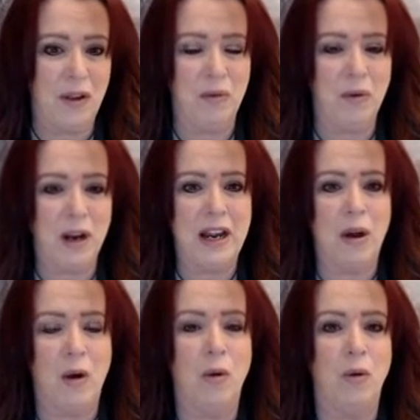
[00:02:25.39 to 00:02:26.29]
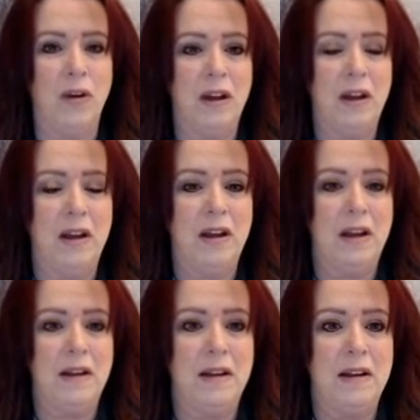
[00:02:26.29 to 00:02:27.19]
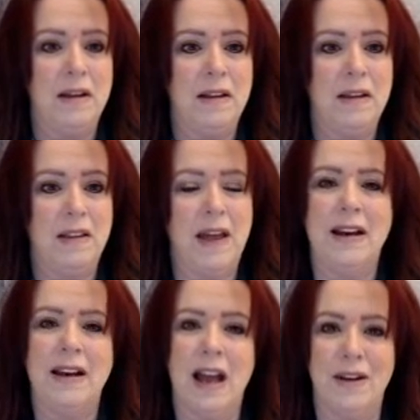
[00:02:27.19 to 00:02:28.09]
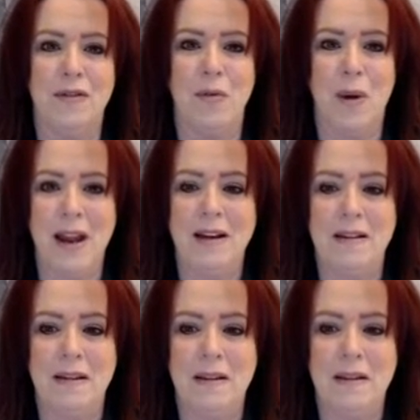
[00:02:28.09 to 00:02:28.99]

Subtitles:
that really hold that kind of weight.